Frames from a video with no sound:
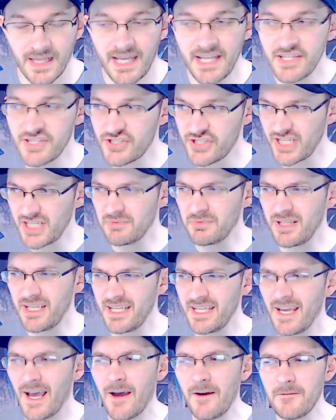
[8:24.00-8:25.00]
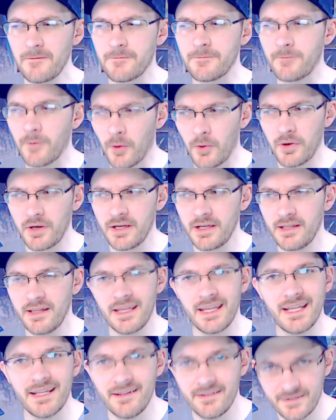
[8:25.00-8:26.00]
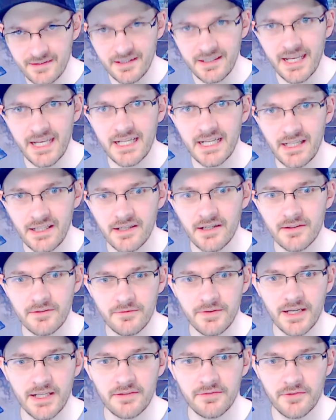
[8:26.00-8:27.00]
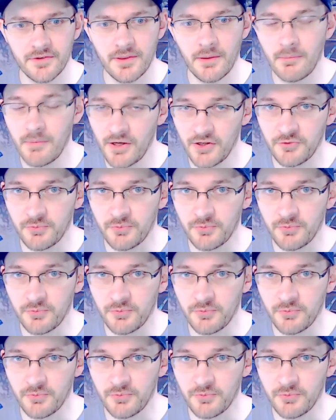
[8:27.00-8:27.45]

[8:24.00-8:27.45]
And generally avoid instigating gunfights for the most